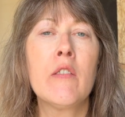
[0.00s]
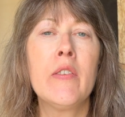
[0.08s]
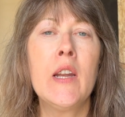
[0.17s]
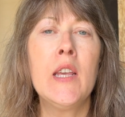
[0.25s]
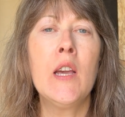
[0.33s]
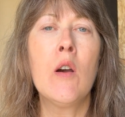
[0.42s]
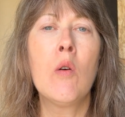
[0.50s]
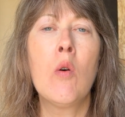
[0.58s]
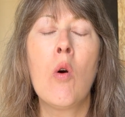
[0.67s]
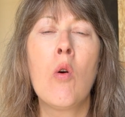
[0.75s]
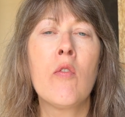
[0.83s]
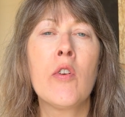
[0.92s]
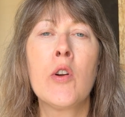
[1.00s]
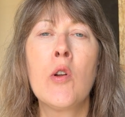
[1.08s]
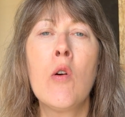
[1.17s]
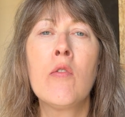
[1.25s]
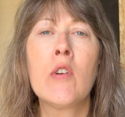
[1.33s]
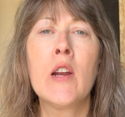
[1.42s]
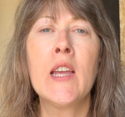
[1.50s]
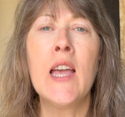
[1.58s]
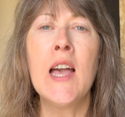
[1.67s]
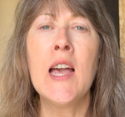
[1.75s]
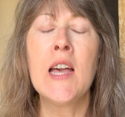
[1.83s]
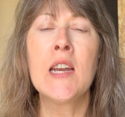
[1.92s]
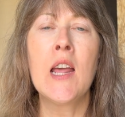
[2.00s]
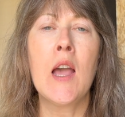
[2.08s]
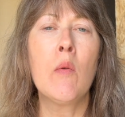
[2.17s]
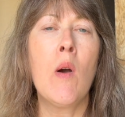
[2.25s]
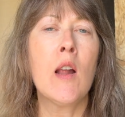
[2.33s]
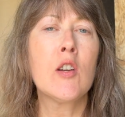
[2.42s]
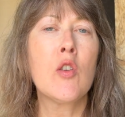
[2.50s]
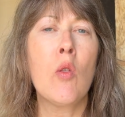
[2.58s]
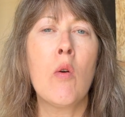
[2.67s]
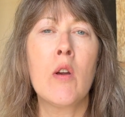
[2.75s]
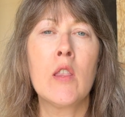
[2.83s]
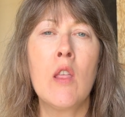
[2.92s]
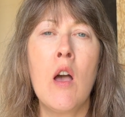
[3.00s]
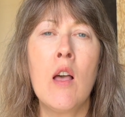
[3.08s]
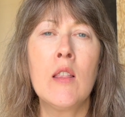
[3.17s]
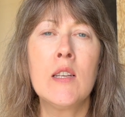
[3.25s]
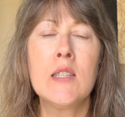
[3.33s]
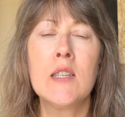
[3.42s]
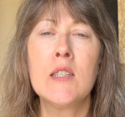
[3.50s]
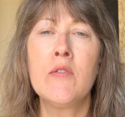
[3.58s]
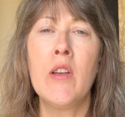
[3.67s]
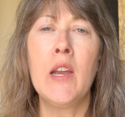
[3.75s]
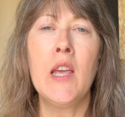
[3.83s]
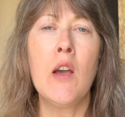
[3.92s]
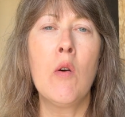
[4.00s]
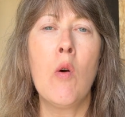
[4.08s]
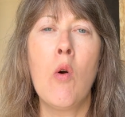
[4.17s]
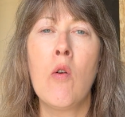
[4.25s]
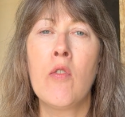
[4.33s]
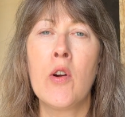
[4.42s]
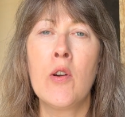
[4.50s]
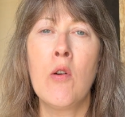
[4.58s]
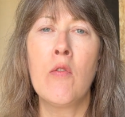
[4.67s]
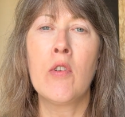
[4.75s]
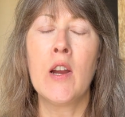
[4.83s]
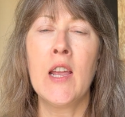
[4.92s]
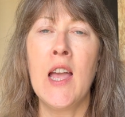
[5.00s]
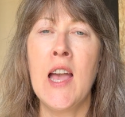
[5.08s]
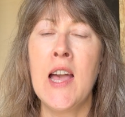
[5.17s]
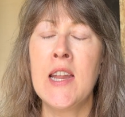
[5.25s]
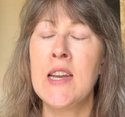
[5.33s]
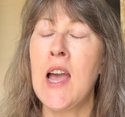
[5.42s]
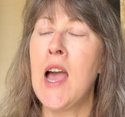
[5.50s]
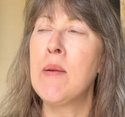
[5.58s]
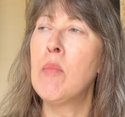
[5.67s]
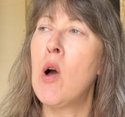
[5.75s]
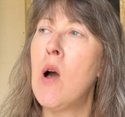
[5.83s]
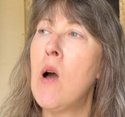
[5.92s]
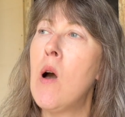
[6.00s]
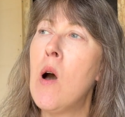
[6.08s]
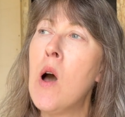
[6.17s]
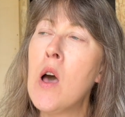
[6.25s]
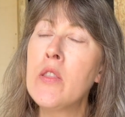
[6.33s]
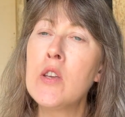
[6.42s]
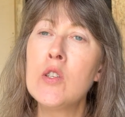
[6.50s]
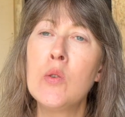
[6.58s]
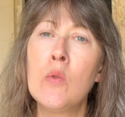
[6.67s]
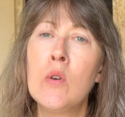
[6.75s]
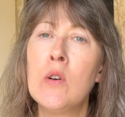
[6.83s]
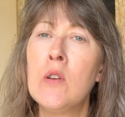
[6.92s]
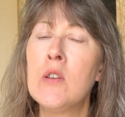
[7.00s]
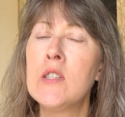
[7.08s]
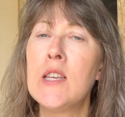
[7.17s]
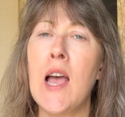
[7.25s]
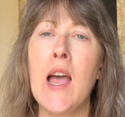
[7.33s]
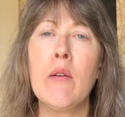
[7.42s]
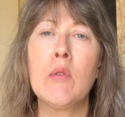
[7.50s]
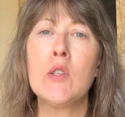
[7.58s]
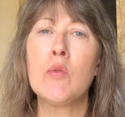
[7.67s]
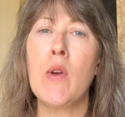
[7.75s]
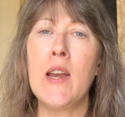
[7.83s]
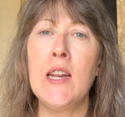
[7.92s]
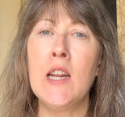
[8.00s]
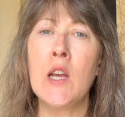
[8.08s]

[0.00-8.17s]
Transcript: video over and over again. I watched Lauren Lawless's video over and over again. I bought all the tools. I was ready to